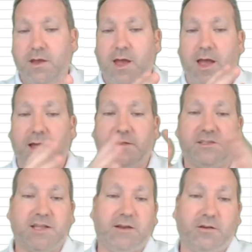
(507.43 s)
and the
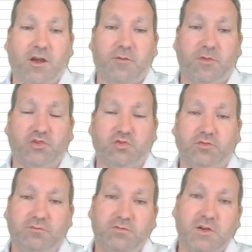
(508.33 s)
standard code
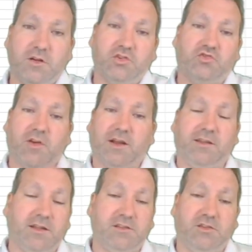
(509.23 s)
module dragged
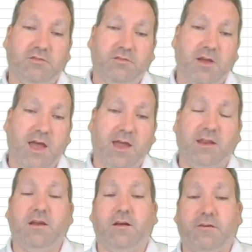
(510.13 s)
into
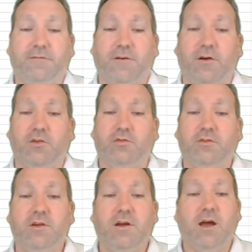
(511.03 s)
any other file,
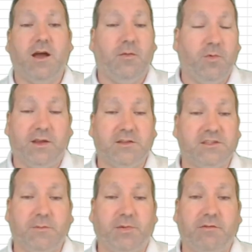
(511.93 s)
and we can
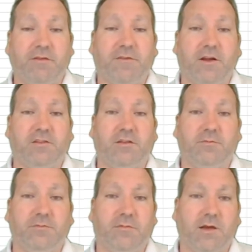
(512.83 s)
simply refer to
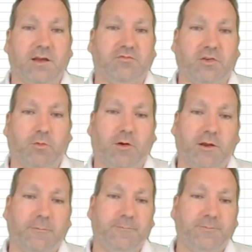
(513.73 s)
them as
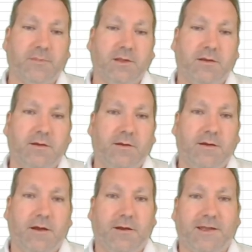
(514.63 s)
required.
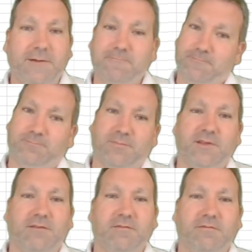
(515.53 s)
Okay,
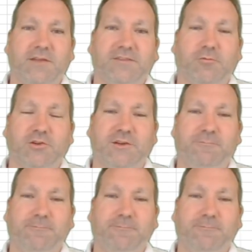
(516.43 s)
thanks for watching.